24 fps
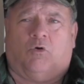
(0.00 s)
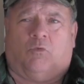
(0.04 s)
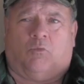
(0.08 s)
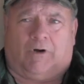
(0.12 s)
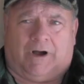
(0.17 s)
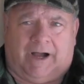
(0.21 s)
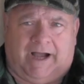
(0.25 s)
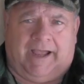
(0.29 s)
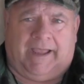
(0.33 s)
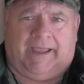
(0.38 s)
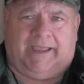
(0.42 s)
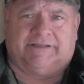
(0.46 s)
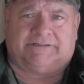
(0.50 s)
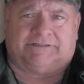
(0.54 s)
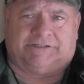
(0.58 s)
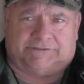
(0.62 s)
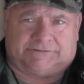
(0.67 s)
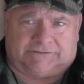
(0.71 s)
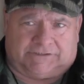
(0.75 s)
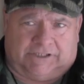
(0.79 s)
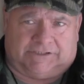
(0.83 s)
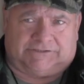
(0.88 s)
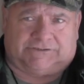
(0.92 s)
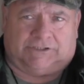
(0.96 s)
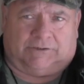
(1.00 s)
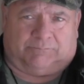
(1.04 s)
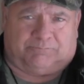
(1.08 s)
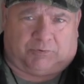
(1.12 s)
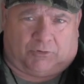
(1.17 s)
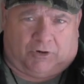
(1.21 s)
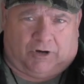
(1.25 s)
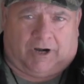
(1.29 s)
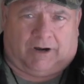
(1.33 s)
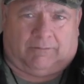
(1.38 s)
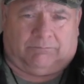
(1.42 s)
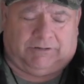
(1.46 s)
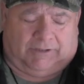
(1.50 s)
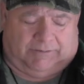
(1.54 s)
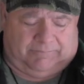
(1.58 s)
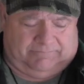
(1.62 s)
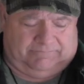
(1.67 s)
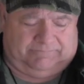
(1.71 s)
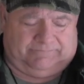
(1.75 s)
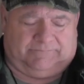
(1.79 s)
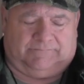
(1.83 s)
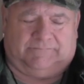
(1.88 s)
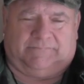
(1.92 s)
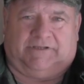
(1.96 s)
Why is it such a
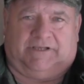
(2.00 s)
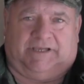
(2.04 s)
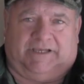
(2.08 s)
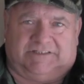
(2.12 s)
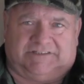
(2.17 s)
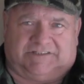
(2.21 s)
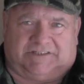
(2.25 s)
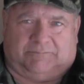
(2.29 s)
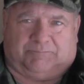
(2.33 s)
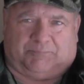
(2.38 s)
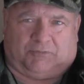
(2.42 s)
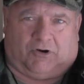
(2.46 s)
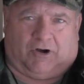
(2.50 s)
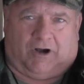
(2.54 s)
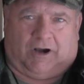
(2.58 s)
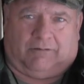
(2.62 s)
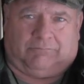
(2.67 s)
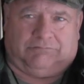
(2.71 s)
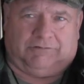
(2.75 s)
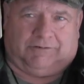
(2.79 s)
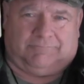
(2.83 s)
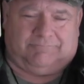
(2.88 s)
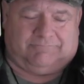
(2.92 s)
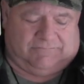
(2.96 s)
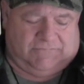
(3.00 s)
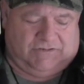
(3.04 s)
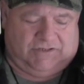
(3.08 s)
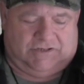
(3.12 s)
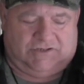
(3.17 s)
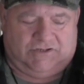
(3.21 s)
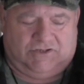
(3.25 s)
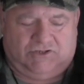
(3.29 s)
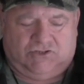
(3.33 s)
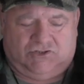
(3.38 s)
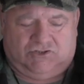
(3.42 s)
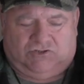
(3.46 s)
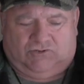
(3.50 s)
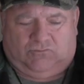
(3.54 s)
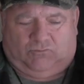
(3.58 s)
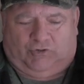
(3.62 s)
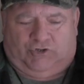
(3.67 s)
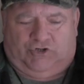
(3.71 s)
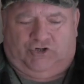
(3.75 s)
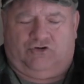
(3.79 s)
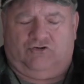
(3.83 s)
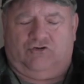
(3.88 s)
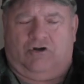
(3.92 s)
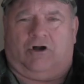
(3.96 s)
problem? Here's the problem.
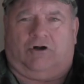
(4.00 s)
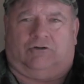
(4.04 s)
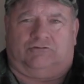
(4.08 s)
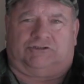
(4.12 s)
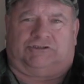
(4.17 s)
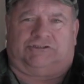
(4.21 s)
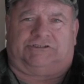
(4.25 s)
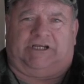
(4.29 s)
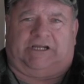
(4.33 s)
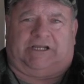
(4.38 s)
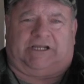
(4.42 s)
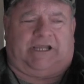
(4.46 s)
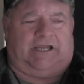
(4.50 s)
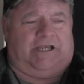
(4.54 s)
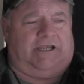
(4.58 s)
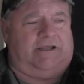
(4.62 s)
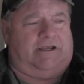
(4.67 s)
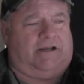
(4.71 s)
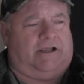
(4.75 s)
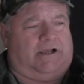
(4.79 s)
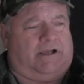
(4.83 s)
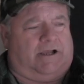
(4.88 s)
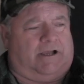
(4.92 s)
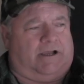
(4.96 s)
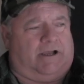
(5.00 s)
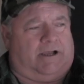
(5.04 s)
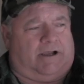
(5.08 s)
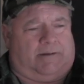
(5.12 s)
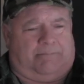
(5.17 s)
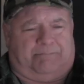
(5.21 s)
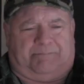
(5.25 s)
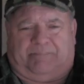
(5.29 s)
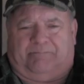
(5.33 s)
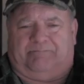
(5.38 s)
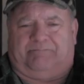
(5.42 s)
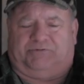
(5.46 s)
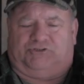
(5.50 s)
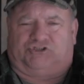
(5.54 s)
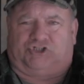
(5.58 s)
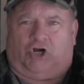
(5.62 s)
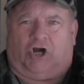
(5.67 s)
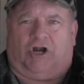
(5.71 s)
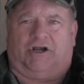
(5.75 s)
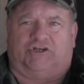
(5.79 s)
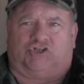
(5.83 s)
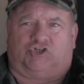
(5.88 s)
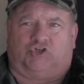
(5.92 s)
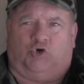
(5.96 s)
When you go sticking a
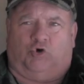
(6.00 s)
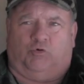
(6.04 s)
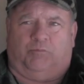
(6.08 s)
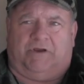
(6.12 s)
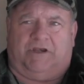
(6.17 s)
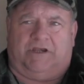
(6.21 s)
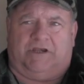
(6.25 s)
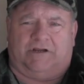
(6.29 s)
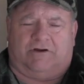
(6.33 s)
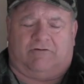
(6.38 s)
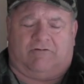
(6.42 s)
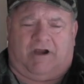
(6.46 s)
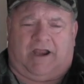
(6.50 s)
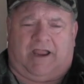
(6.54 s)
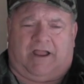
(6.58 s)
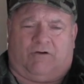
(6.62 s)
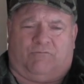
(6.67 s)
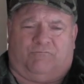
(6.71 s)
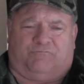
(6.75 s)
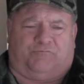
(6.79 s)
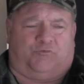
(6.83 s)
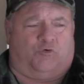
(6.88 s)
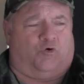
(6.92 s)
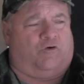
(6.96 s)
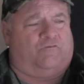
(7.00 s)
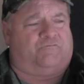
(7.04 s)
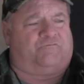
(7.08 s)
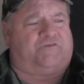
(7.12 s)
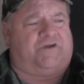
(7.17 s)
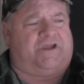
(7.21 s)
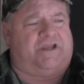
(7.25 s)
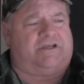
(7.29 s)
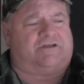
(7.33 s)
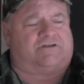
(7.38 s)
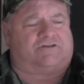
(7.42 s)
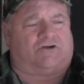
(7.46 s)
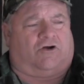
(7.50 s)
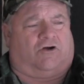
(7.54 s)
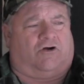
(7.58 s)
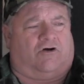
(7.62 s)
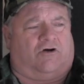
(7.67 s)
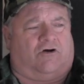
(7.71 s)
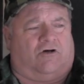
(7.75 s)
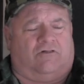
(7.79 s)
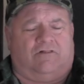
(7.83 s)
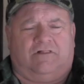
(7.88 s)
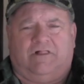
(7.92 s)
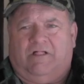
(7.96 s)
sonotube in the ground 4 feet
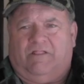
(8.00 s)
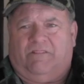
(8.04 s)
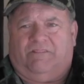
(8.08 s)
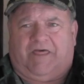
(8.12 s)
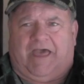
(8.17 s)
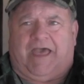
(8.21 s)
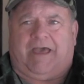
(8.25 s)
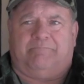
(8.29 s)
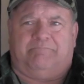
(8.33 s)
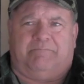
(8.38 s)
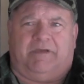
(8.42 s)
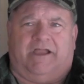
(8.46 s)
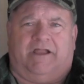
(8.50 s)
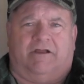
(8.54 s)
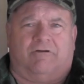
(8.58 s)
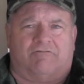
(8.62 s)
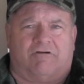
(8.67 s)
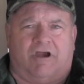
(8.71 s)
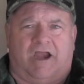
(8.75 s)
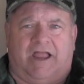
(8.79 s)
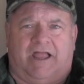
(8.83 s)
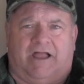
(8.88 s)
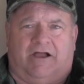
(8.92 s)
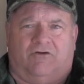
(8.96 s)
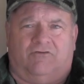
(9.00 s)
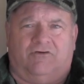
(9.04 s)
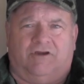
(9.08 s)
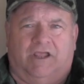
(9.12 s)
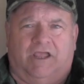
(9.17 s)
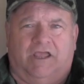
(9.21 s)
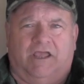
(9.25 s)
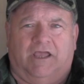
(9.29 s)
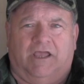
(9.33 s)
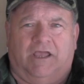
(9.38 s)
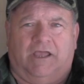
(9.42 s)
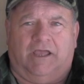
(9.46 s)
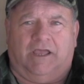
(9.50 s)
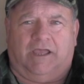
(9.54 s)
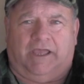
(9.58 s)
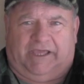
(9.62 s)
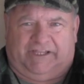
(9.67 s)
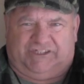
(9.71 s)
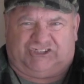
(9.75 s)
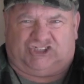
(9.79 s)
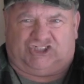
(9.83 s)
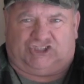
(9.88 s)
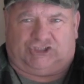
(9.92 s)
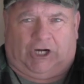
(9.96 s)
tall, that big around,
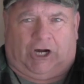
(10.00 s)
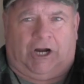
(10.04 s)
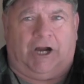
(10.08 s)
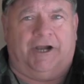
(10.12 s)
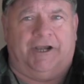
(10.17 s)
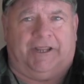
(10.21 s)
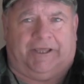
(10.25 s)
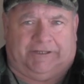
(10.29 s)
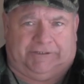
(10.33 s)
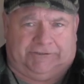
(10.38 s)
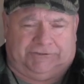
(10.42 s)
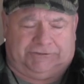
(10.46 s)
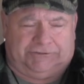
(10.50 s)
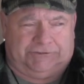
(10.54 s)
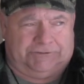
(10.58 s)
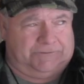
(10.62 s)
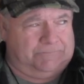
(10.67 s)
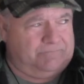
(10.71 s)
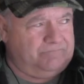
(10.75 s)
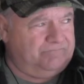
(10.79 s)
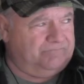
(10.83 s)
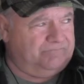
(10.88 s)
it's tonnage